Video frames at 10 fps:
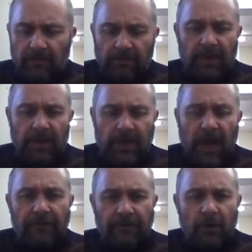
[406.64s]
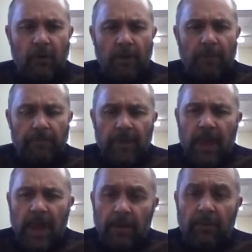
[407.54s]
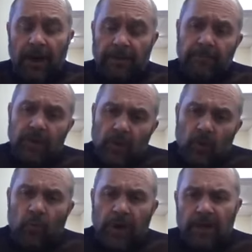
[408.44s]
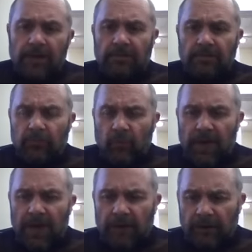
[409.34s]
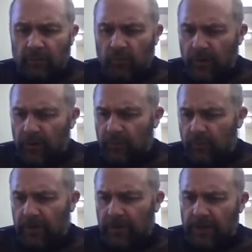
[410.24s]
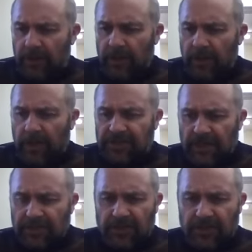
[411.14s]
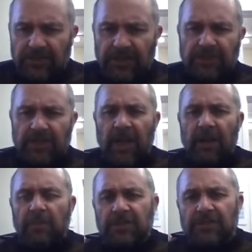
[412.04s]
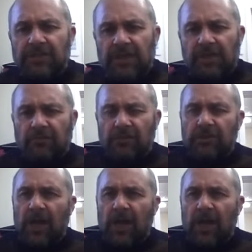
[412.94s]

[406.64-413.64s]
it can throw them. Anyway, we had a word with the assessor. The assessor came in to see us,